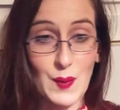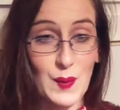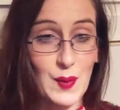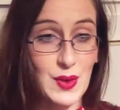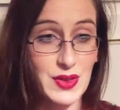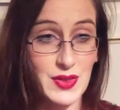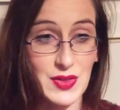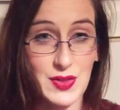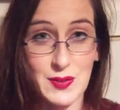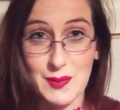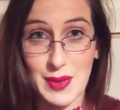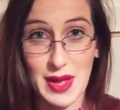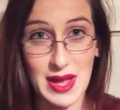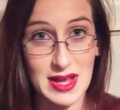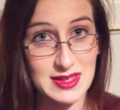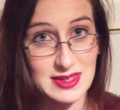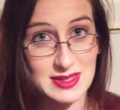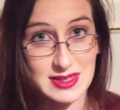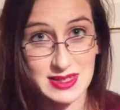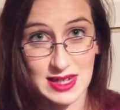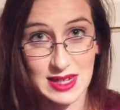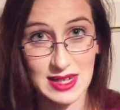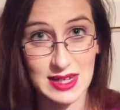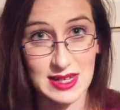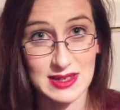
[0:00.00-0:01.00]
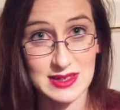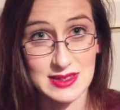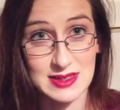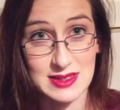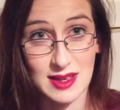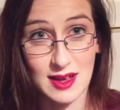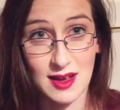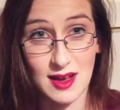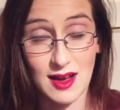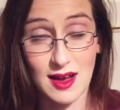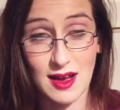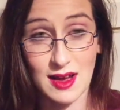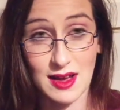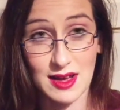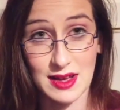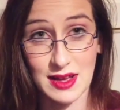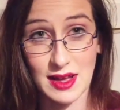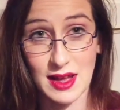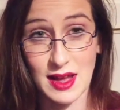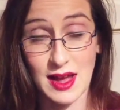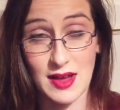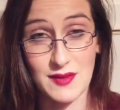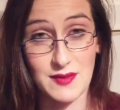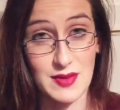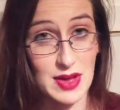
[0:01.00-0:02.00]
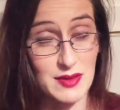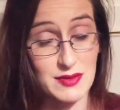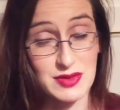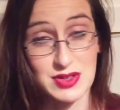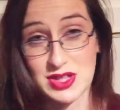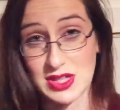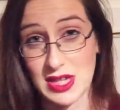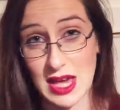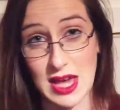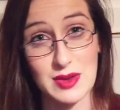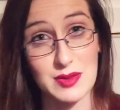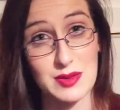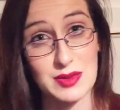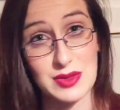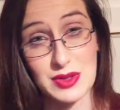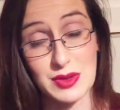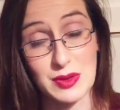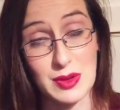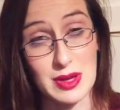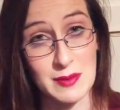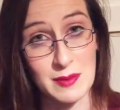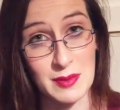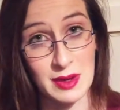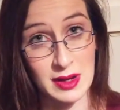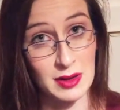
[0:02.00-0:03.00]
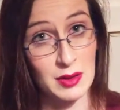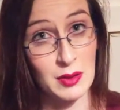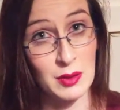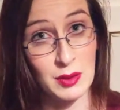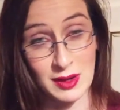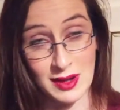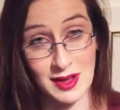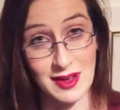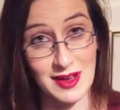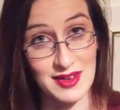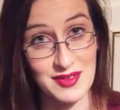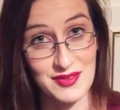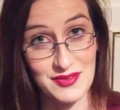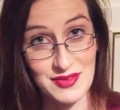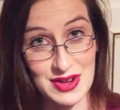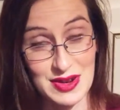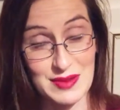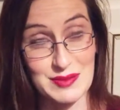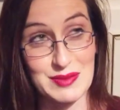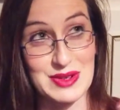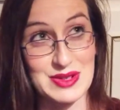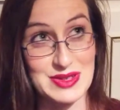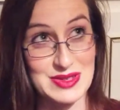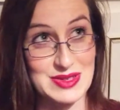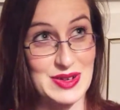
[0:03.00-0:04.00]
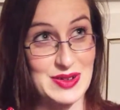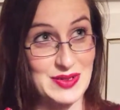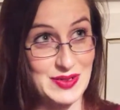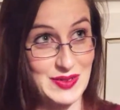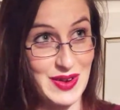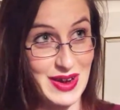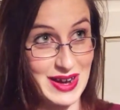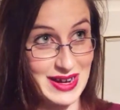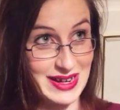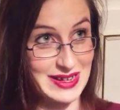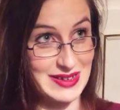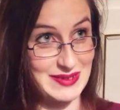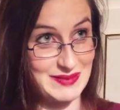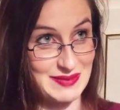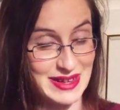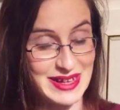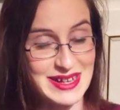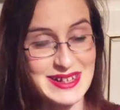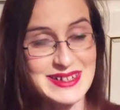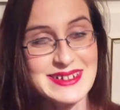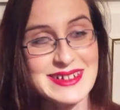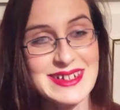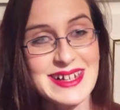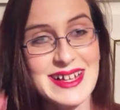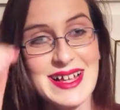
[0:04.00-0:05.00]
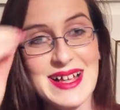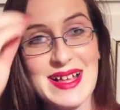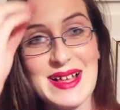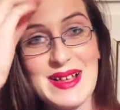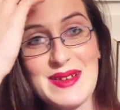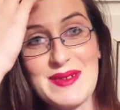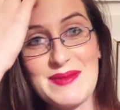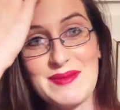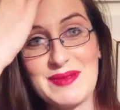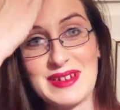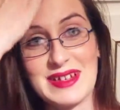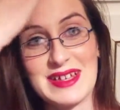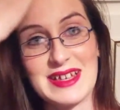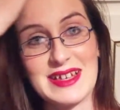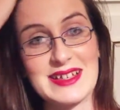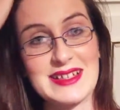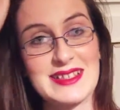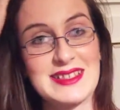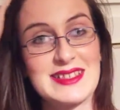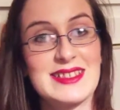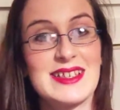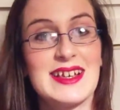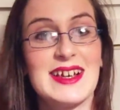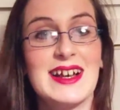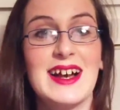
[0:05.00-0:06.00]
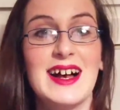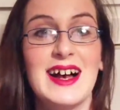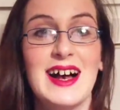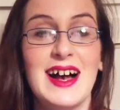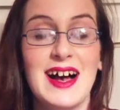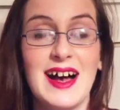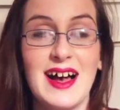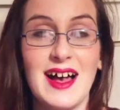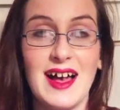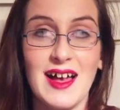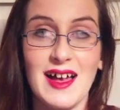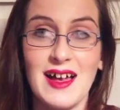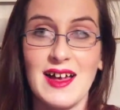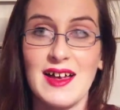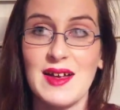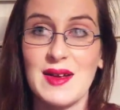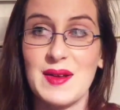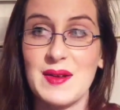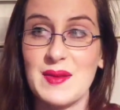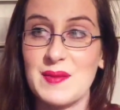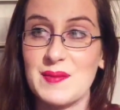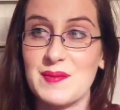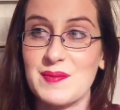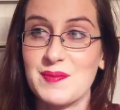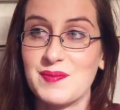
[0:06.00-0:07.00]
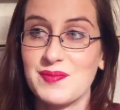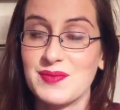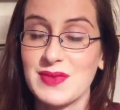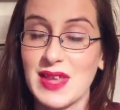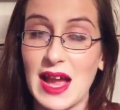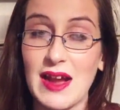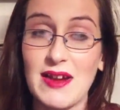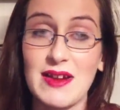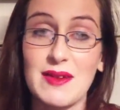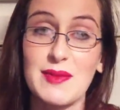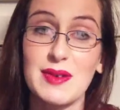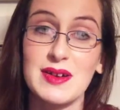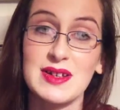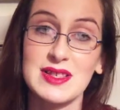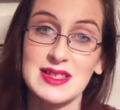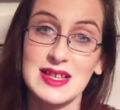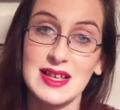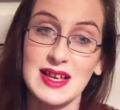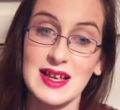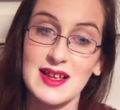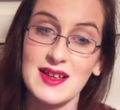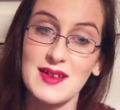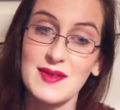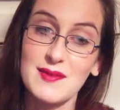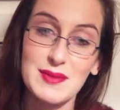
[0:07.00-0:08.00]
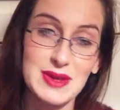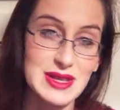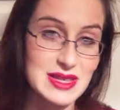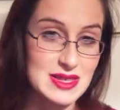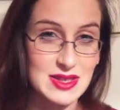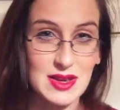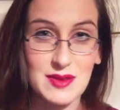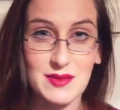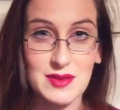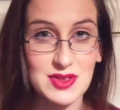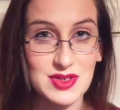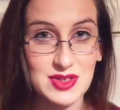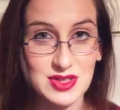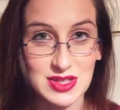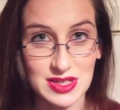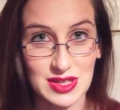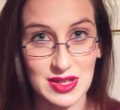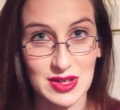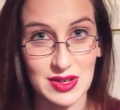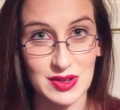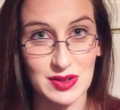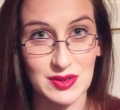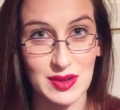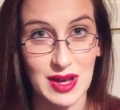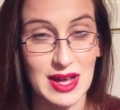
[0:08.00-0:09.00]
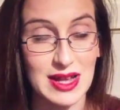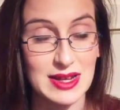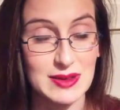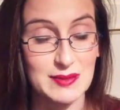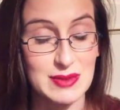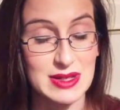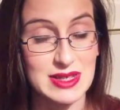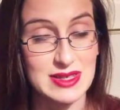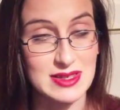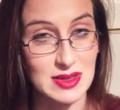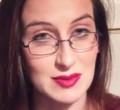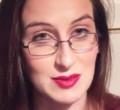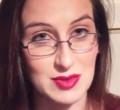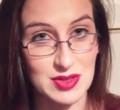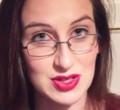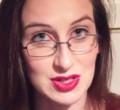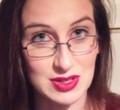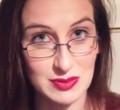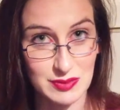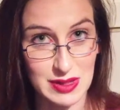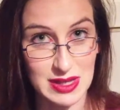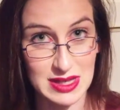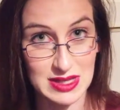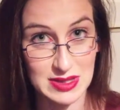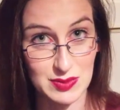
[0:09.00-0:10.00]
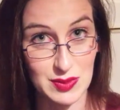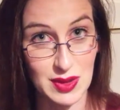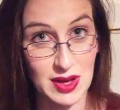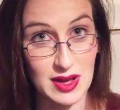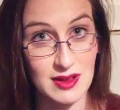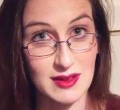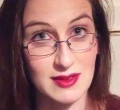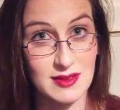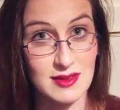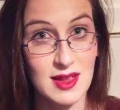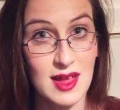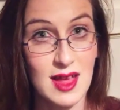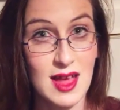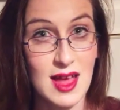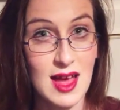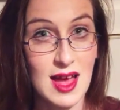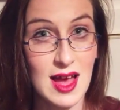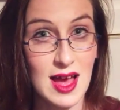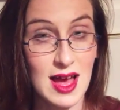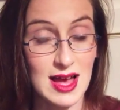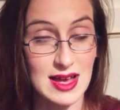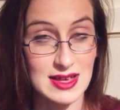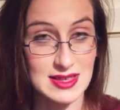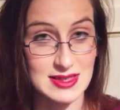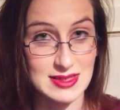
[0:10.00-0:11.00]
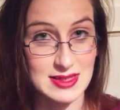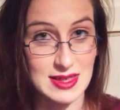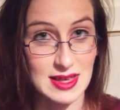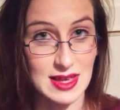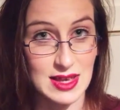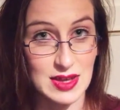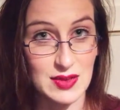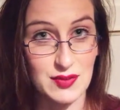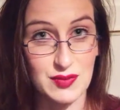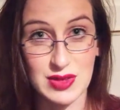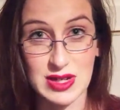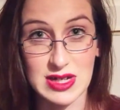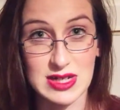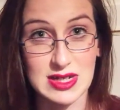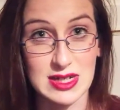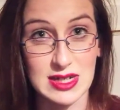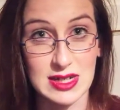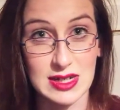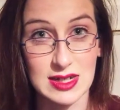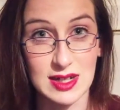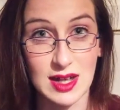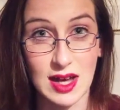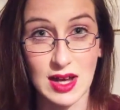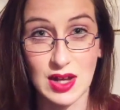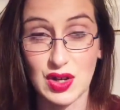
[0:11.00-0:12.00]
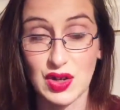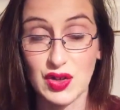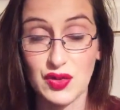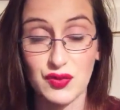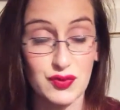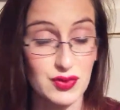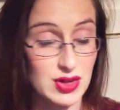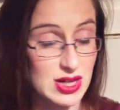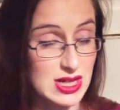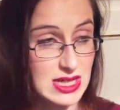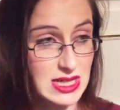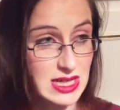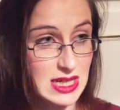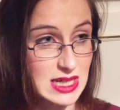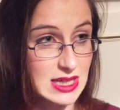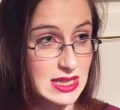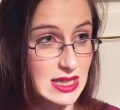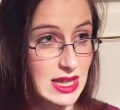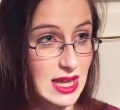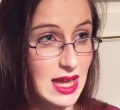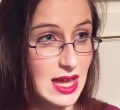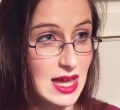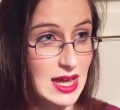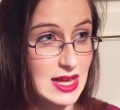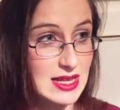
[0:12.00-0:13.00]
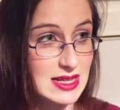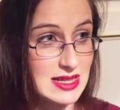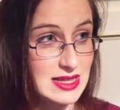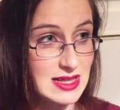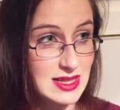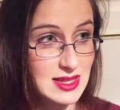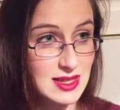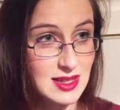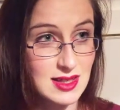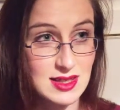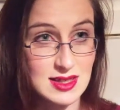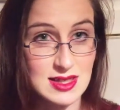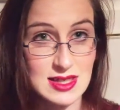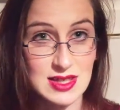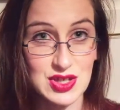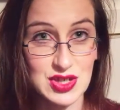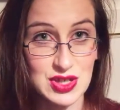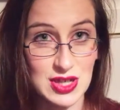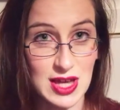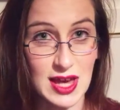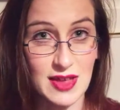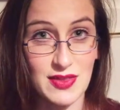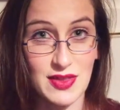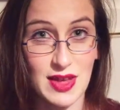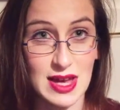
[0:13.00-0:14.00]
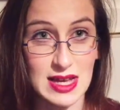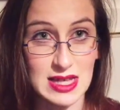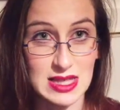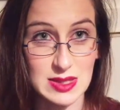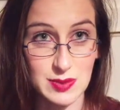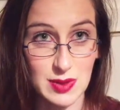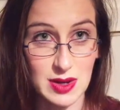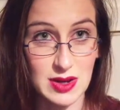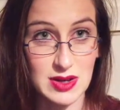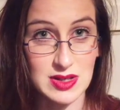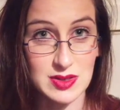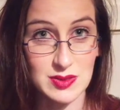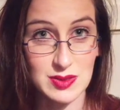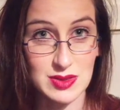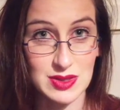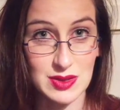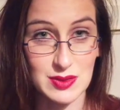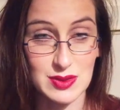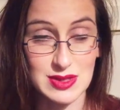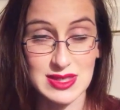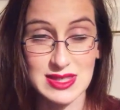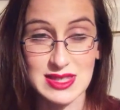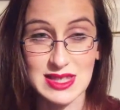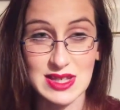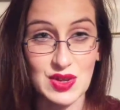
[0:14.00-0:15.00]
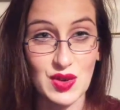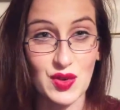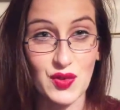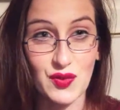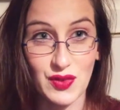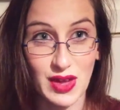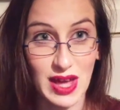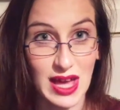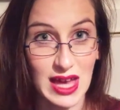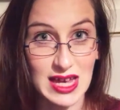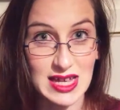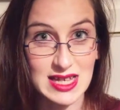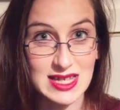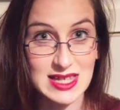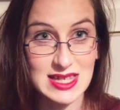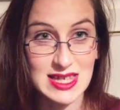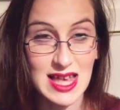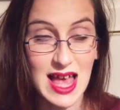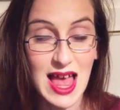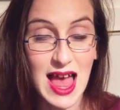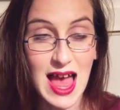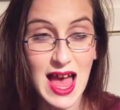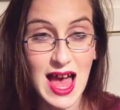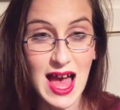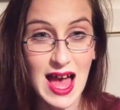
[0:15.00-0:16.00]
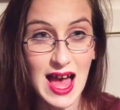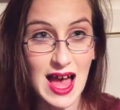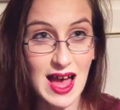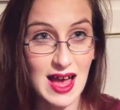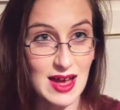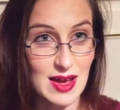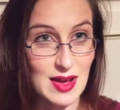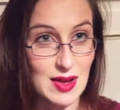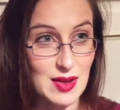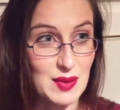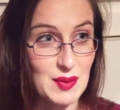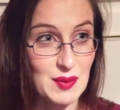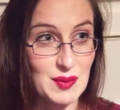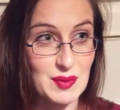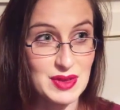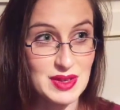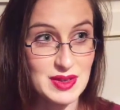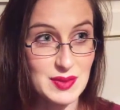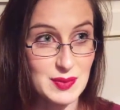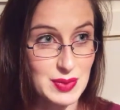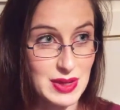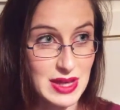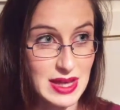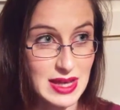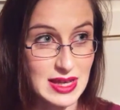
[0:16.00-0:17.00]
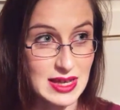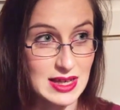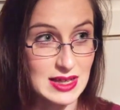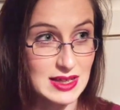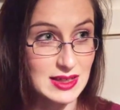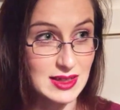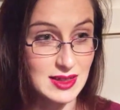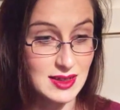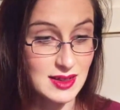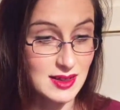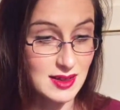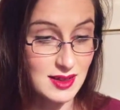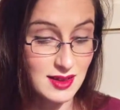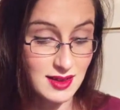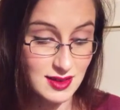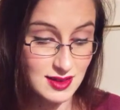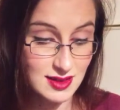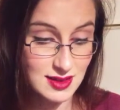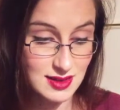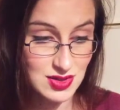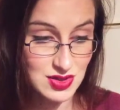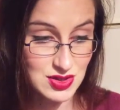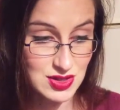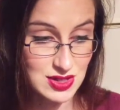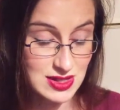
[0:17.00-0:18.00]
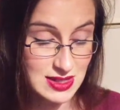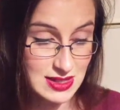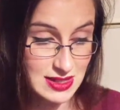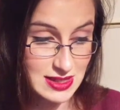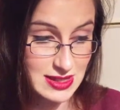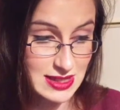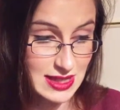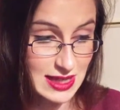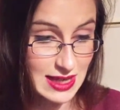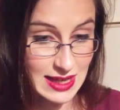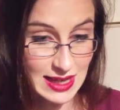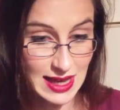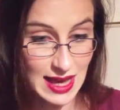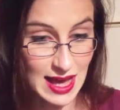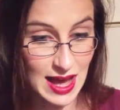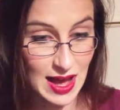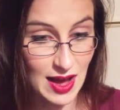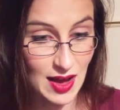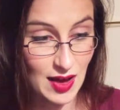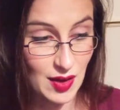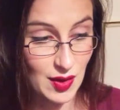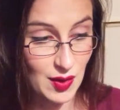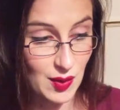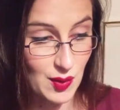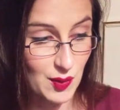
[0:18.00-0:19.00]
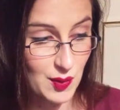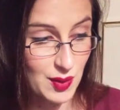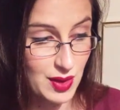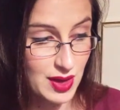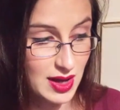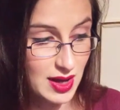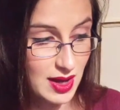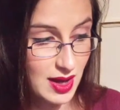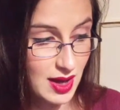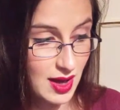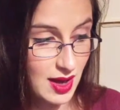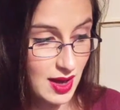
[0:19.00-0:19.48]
one of the best days I have ever shared with you in my whole life, and I'm going to start crying in a minute, because um, Harry Potter means so much to you and means so much to me as well as a reader. I love reading, and to share that experience with you and see your face, um, being, just seeing how